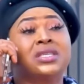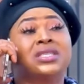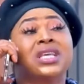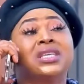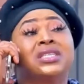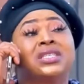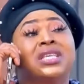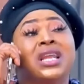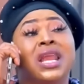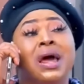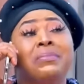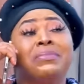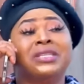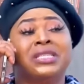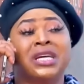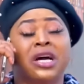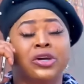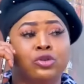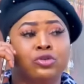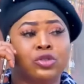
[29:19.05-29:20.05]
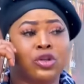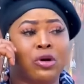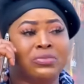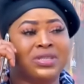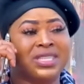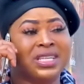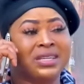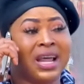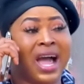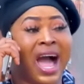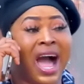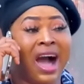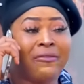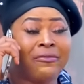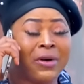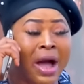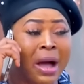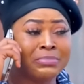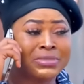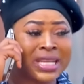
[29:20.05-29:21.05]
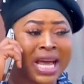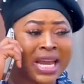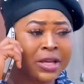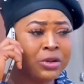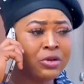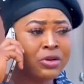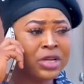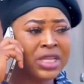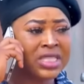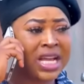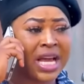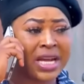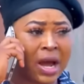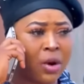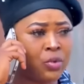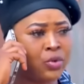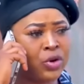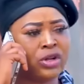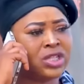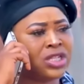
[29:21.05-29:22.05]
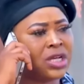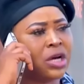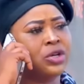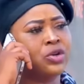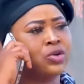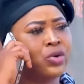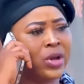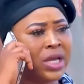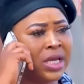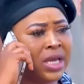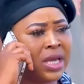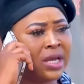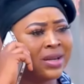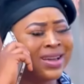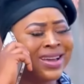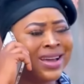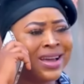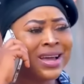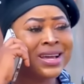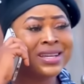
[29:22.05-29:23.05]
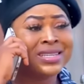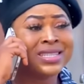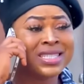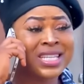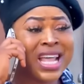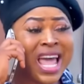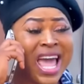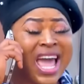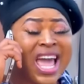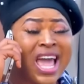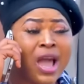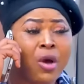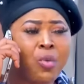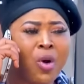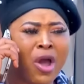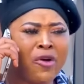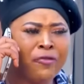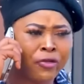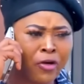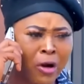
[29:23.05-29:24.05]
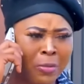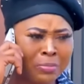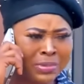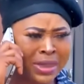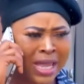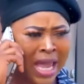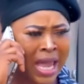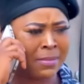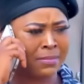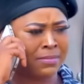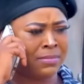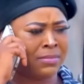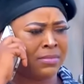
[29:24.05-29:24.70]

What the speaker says: See, let me tell you something. I'm telling you this and I will not tell you again. Stay away from